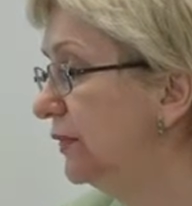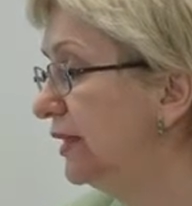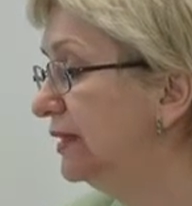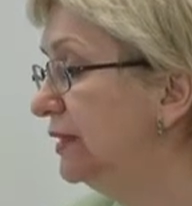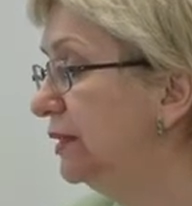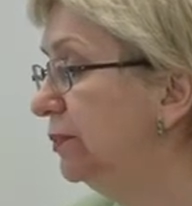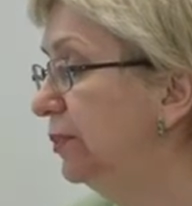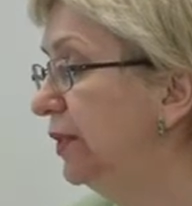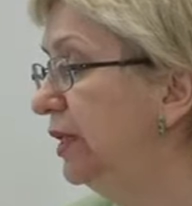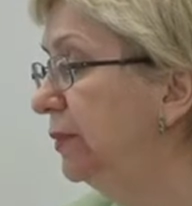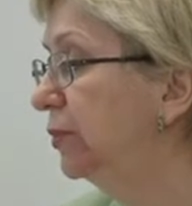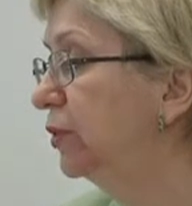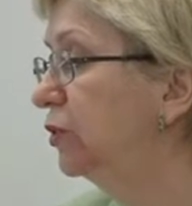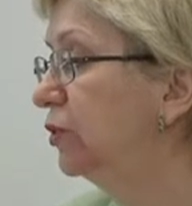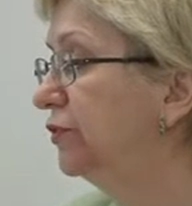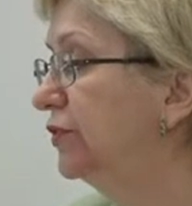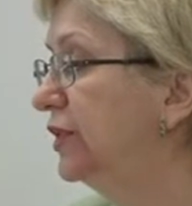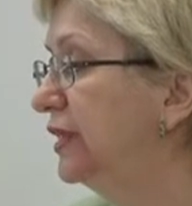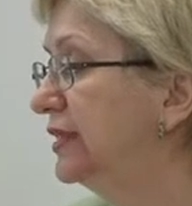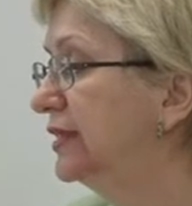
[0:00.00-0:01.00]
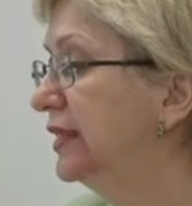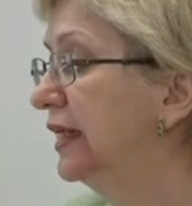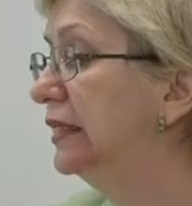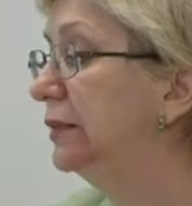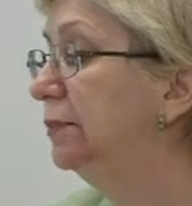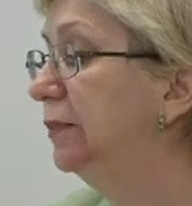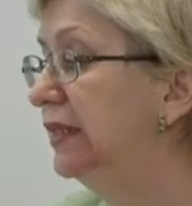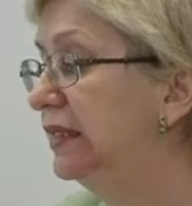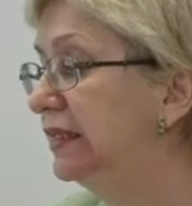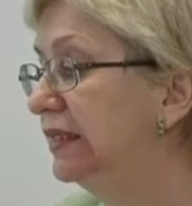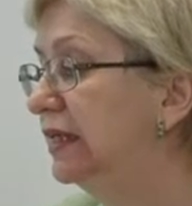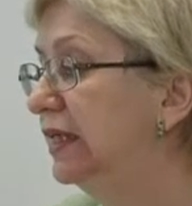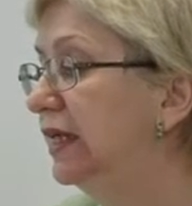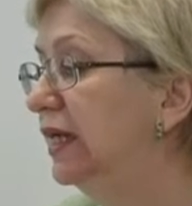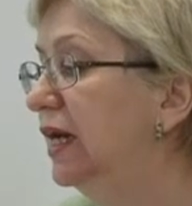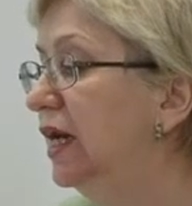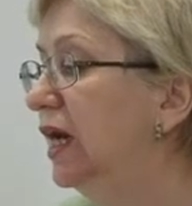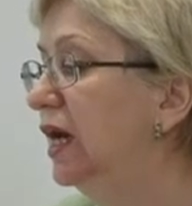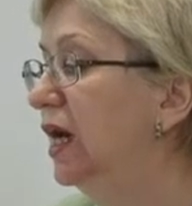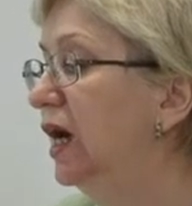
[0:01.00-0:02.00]
the people of these
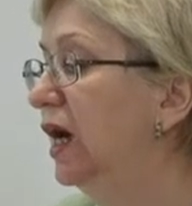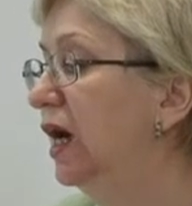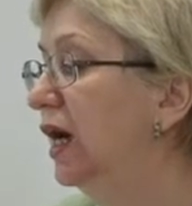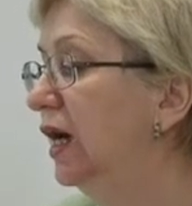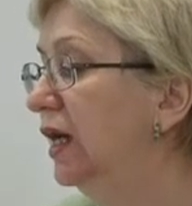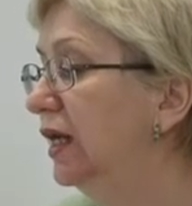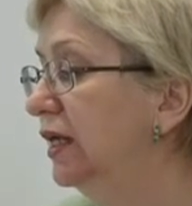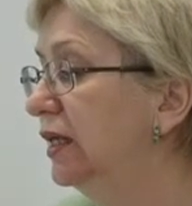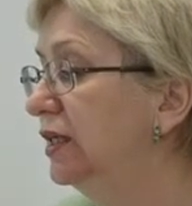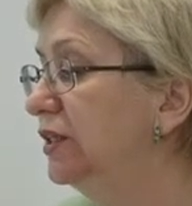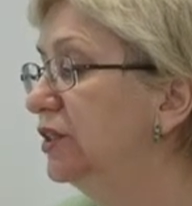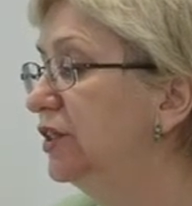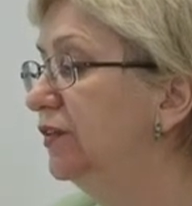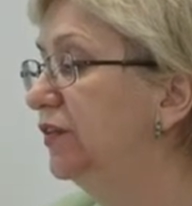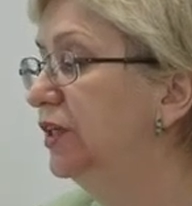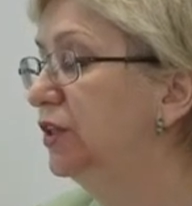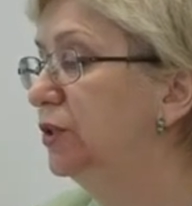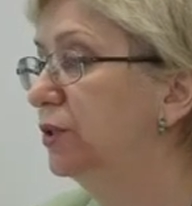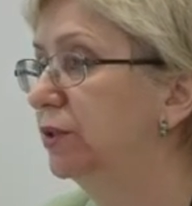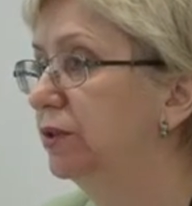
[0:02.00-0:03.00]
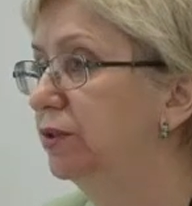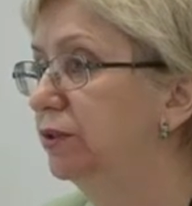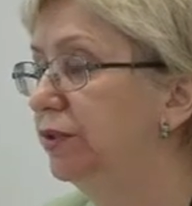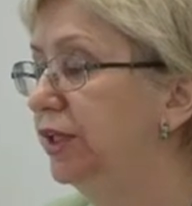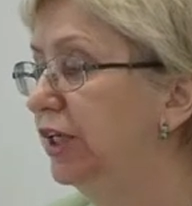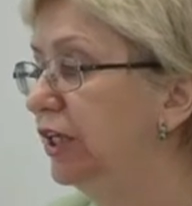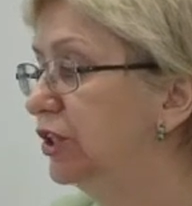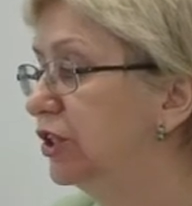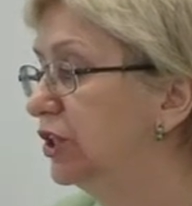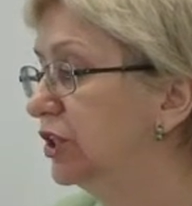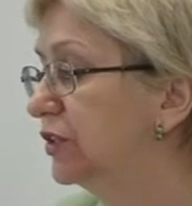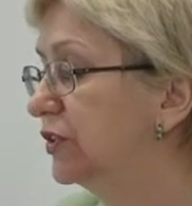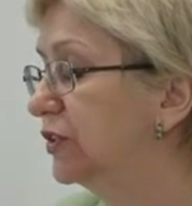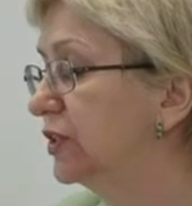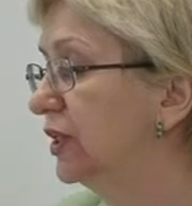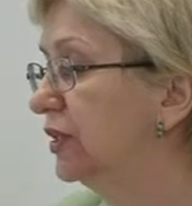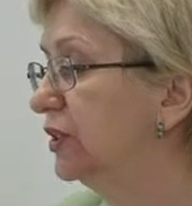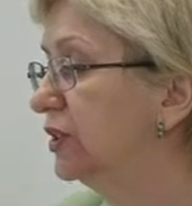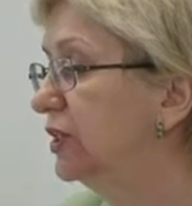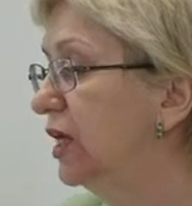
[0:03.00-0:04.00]
admittedly highly individual
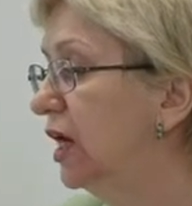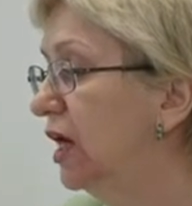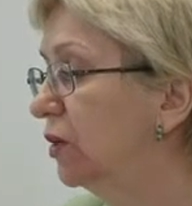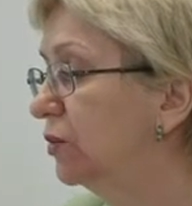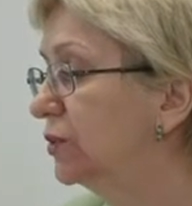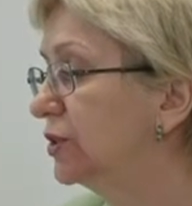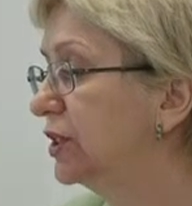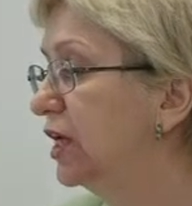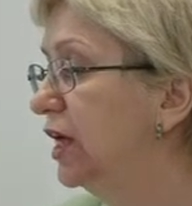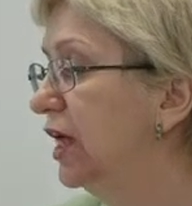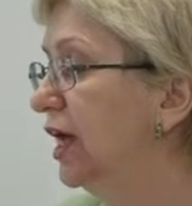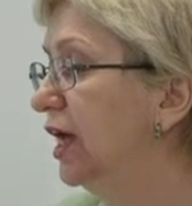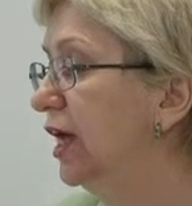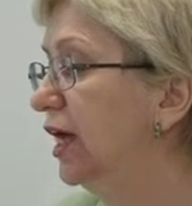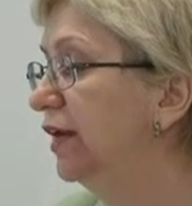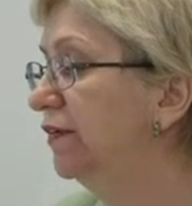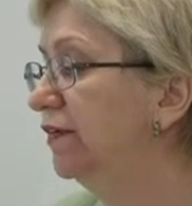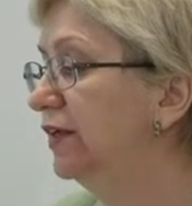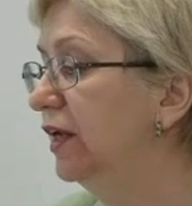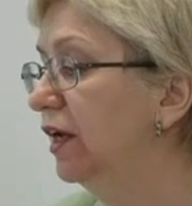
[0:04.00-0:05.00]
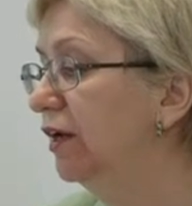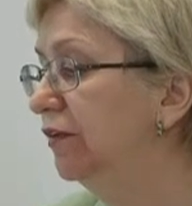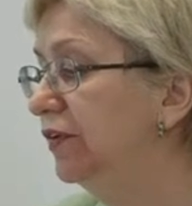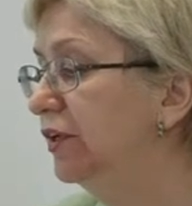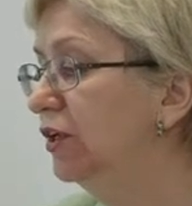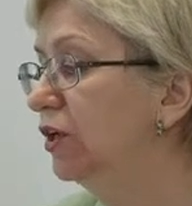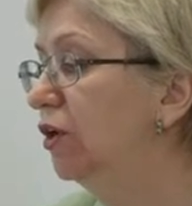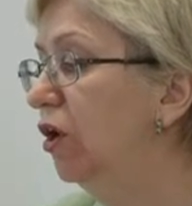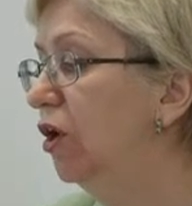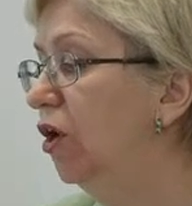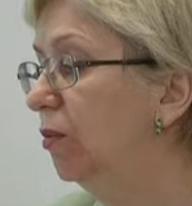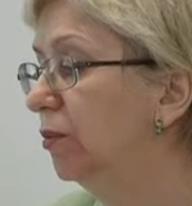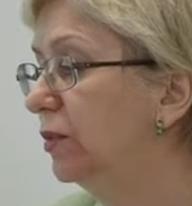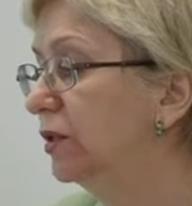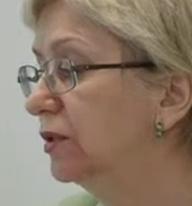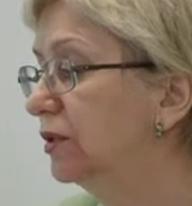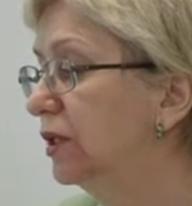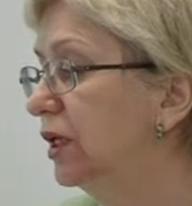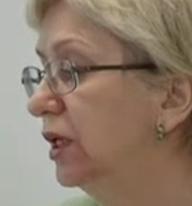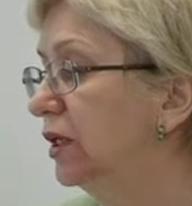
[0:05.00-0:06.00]
regions and towns have enough in
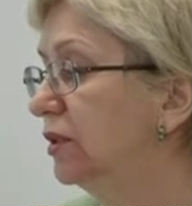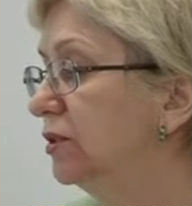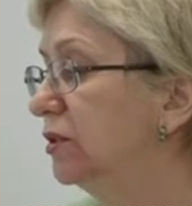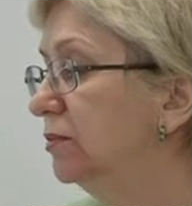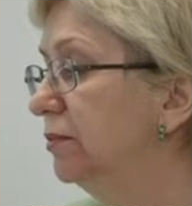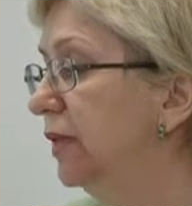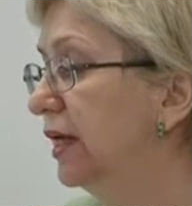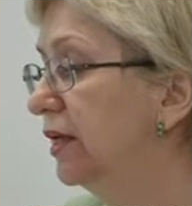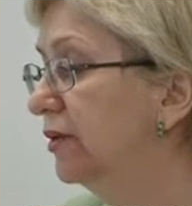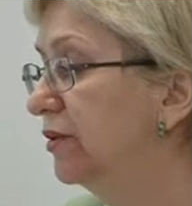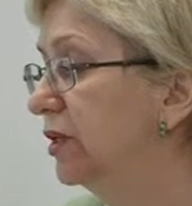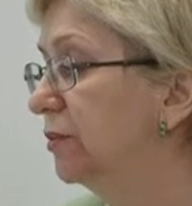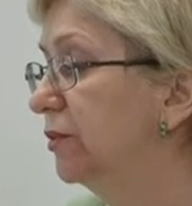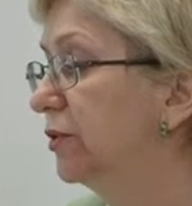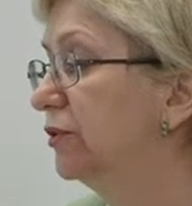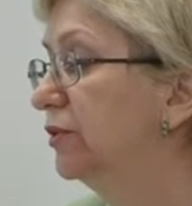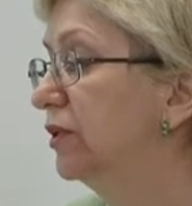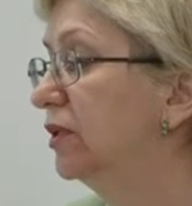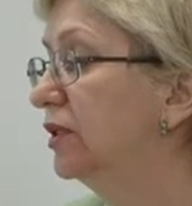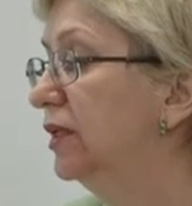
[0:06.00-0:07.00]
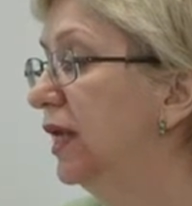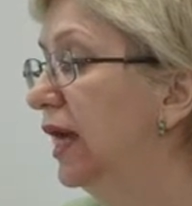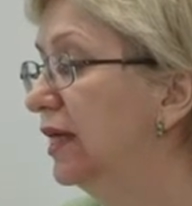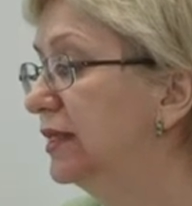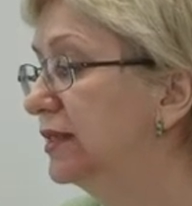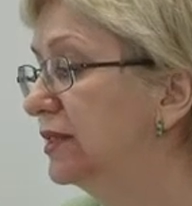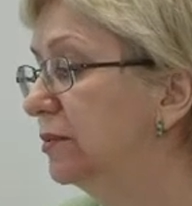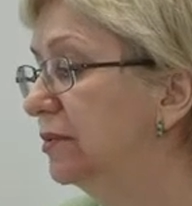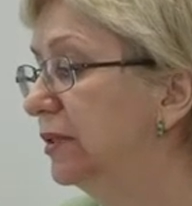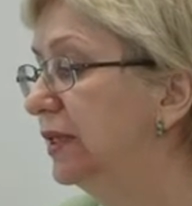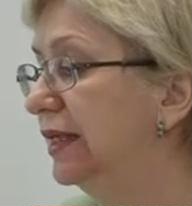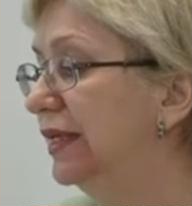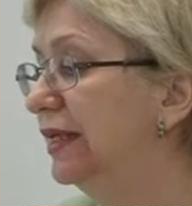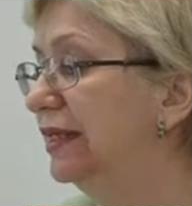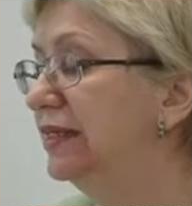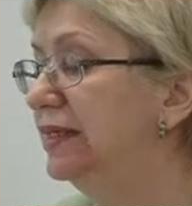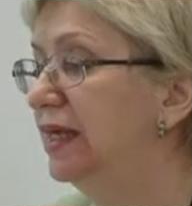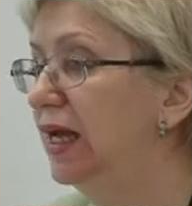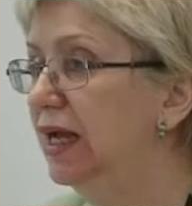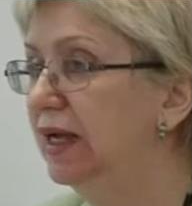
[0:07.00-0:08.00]
common to make them recognizably
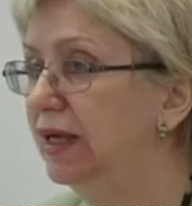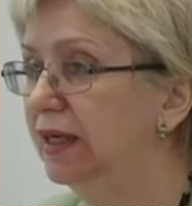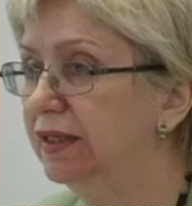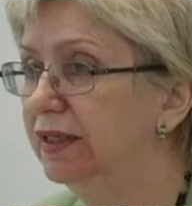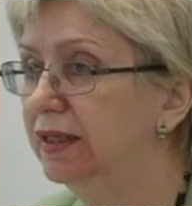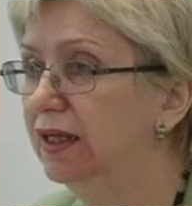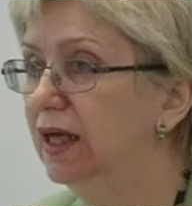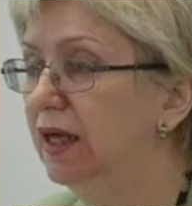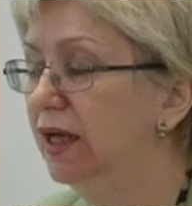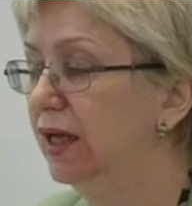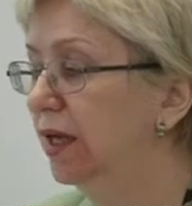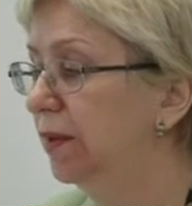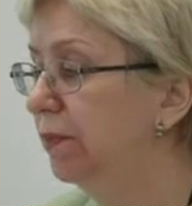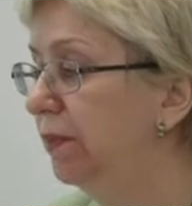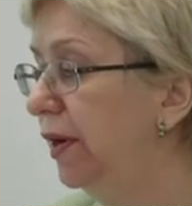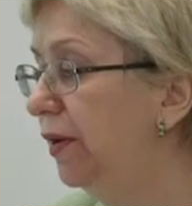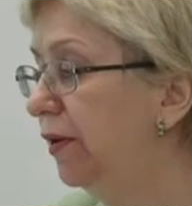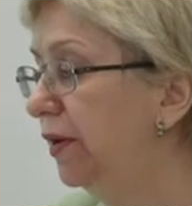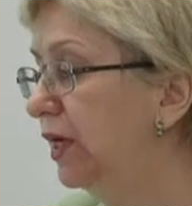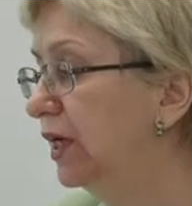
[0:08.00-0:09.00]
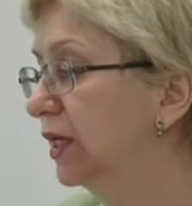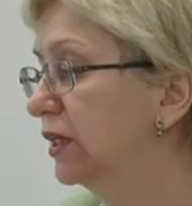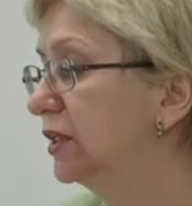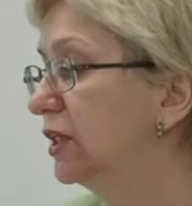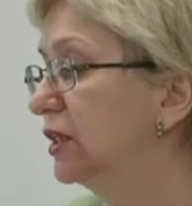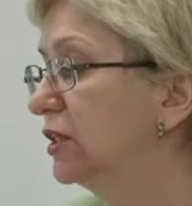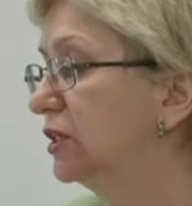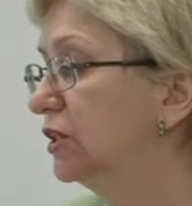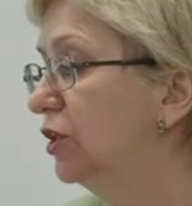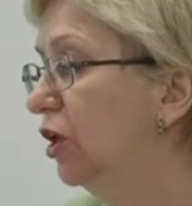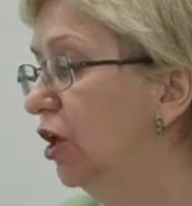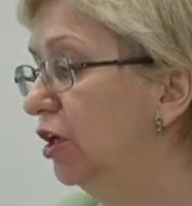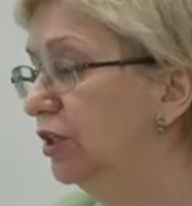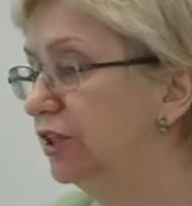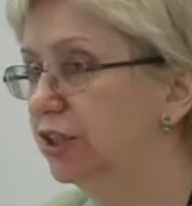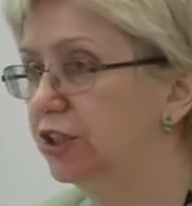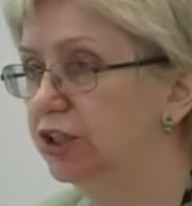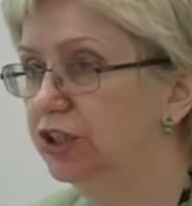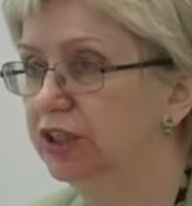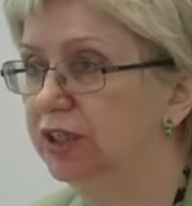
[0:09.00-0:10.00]
Italian, American,
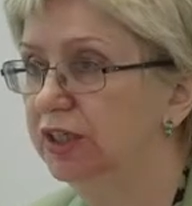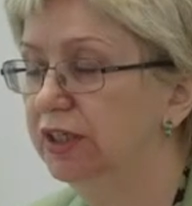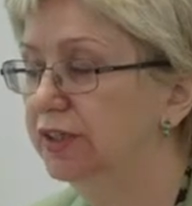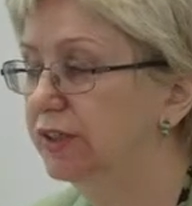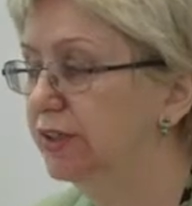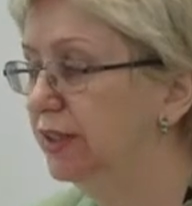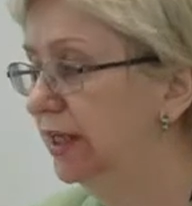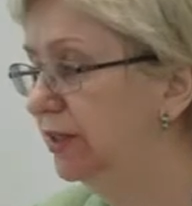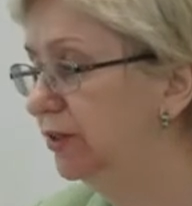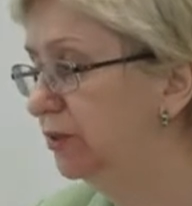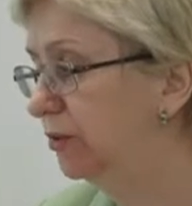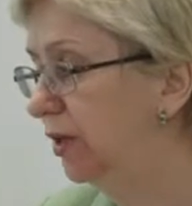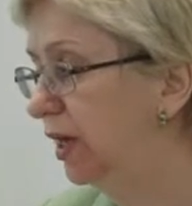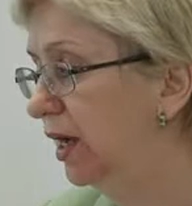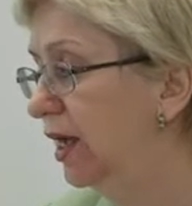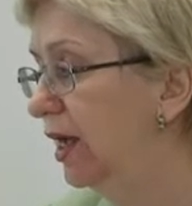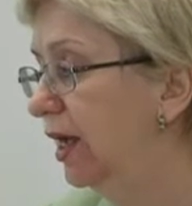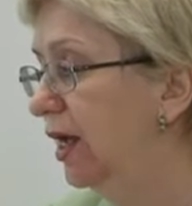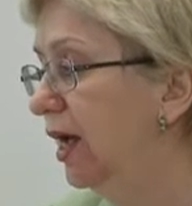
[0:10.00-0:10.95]
Scottish, etc.